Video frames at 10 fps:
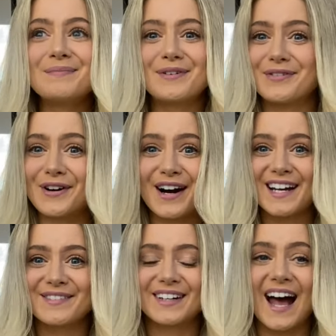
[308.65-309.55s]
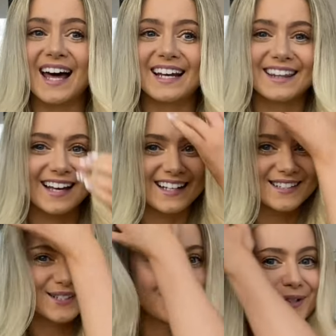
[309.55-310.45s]
before I even had
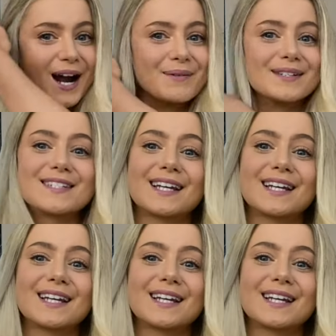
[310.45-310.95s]
1,000 subscribers.